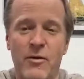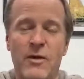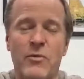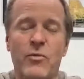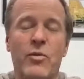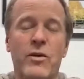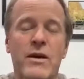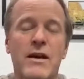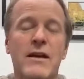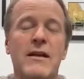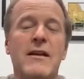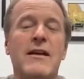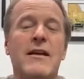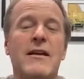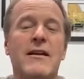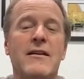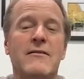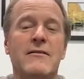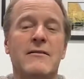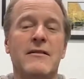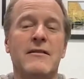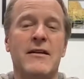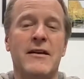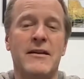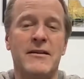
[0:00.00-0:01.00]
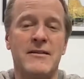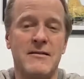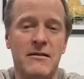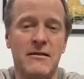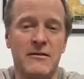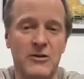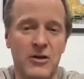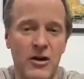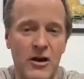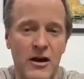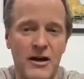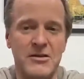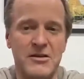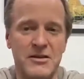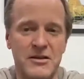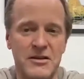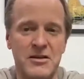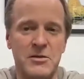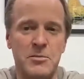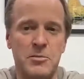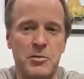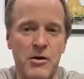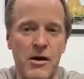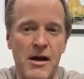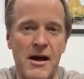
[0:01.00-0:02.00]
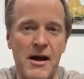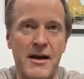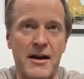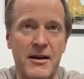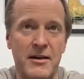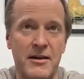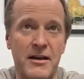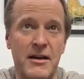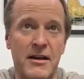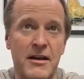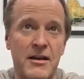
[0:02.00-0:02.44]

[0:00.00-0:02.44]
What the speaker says: When we launched this product